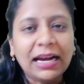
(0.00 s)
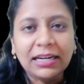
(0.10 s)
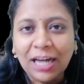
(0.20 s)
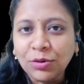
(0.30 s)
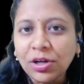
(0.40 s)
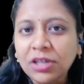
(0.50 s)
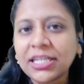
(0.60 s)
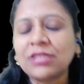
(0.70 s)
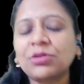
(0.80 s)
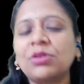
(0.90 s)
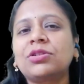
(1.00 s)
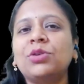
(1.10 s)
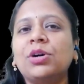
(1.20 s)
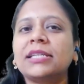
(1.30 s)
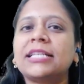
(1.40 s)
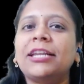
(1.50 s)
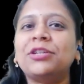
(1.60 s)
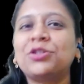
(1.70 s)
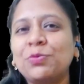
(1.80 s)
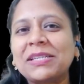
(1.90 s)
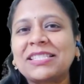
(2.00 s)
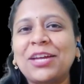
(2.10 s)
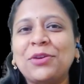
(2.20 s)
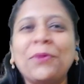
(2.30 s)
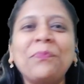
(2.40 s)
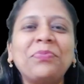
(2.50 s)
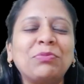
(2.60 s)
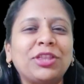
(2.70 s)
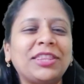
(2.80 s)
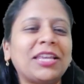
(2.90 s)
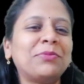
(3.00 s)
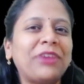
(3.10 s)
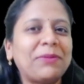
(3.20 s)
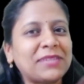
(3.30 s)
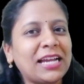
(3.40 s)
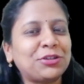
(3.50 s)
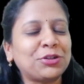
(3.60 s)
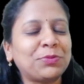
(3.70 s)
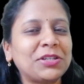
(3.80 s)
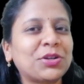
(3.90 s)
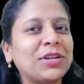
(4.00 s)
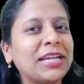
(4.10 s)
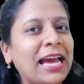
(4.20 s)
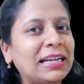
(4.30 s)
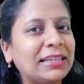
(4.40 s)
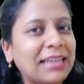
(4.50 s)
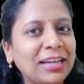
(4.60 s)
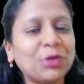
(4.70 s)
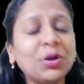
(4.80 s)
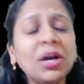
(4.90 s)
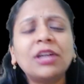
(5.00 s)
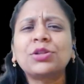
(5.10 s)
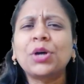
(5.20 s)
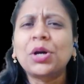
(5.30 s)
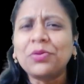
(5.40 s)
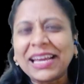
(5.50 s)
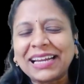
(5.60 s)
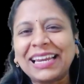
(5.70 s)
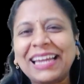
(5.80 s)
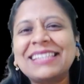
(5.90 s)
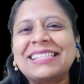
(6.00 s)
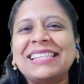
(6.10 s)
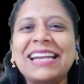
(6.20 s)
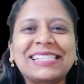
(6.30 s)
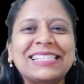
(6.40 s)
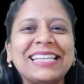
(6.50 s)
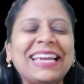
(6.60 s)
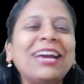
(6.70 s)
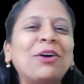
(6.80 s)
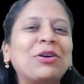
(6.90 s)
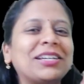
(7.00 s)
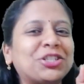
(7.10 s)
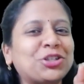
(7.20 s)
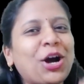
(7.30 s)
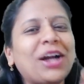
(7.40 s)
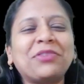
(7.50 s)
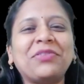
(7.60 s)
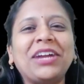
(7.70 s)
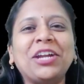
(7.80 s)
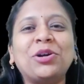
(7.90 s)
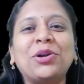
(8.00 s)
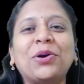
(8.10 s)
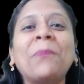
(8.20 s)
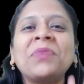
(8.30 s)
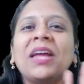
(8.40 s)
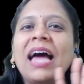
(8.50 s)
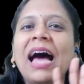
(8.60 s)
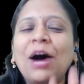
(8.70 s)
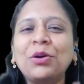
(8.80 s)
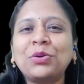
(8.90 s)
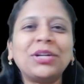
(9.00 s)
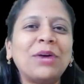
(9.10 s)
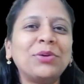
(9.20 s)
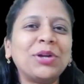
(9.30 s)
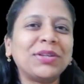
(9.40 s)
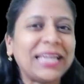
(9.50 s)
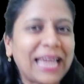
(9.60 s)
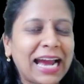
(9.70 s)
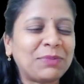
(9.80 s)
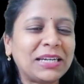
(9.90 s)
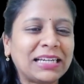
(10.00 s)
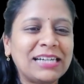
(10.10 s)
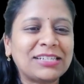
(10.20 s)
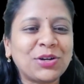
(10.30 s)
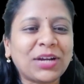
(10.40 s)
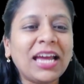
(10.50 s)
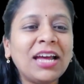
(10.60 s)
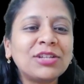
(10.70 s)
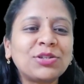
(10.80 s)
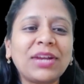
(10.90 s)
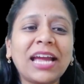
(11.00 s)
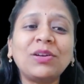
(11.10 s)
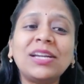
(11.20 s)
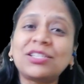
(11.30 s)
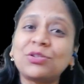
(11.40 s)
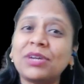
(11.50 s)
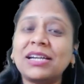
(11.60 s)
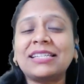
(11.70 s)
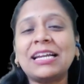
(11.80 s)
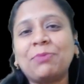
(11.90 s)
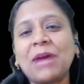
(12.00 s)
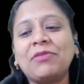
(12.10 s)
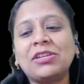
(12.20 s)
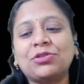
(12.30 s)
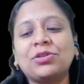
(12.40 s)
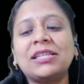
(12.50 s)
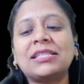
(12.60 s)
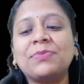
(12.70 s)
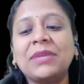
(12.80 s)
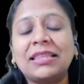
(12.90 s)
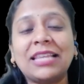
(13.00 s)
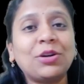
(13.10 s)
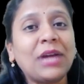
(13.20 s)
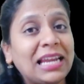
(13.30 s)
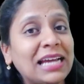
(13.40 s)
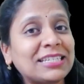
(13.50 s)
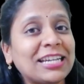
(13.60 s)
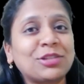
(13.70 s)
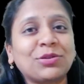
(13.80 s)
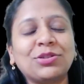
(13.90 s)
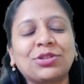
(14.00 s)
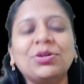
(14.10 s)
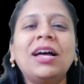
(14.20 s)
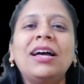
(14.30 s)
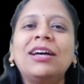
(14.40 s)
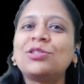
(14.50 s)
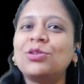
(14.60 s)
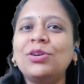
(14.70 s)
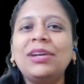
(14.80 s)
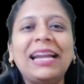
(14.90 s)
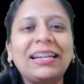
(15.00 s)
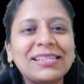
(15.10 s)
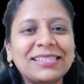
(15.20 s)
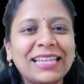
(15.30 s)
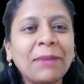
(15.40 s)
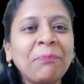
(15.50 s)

download cheskochu oka sari chupisthanu. Mottam website chupinchukoni I'll tell you. So quickly let's see oka short video lo how to download the admit cards. Okay, so regular students and private students meeriddaru ela cheskochu, so let us see